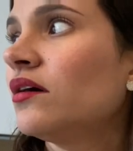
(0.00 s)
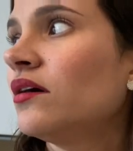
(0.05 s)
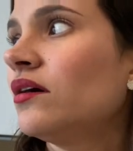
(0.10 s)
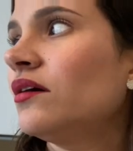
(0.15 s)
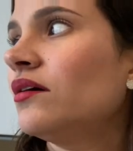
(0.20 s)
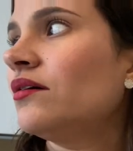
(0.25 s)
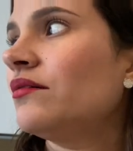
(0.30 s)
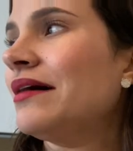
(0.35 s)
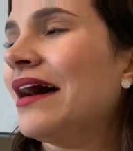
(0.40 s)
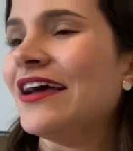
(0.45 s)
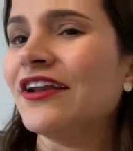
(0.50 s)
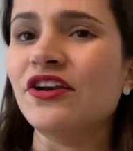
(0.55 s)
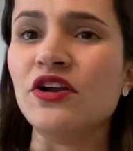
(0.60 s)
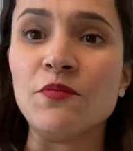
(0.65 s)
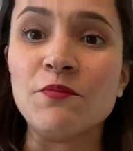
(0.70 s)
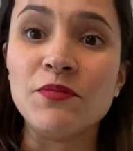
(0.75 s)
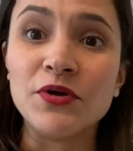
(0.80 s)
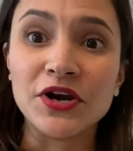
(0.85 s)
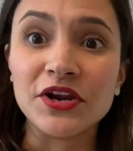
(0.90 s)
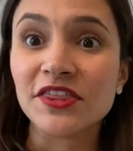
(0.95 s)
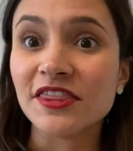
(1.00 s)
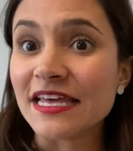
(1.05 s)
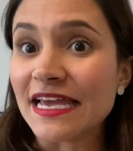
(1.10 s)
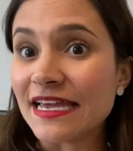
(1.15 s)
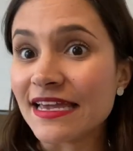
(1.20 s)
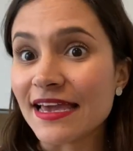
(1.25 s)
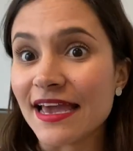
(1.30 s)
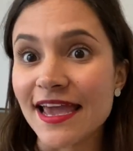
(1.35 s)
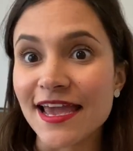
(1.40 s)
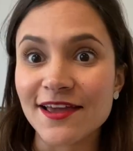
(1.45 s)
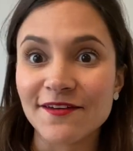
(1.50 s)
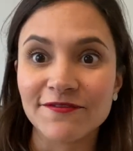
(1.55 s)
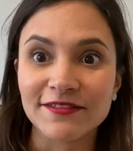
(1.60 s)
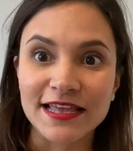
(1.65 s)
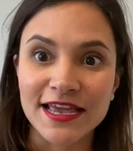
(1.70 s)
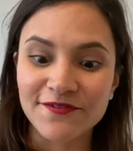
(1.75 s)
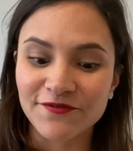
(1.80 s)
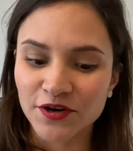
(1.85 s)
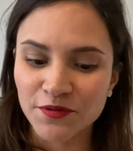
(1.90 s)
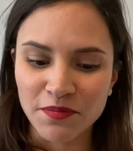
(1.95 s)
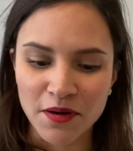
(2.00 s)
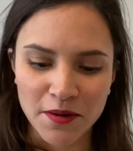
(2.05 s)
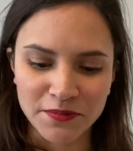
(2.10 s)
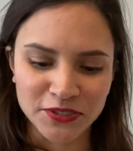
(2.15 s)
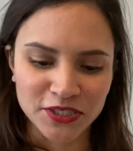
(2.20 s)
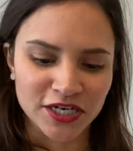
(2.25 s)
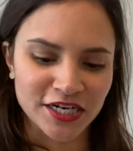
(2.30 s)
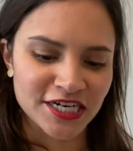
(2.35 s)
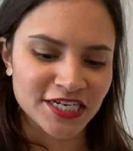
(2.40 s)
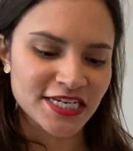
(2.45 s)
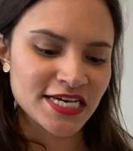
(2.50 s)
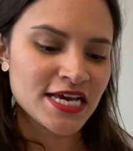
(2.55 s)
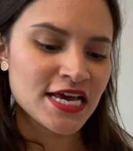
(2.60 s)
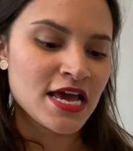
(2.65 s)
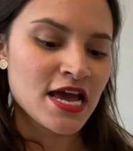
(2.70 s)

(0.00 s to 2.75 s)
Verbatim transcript: I don't know, birthday cake flavor Pop-Tart.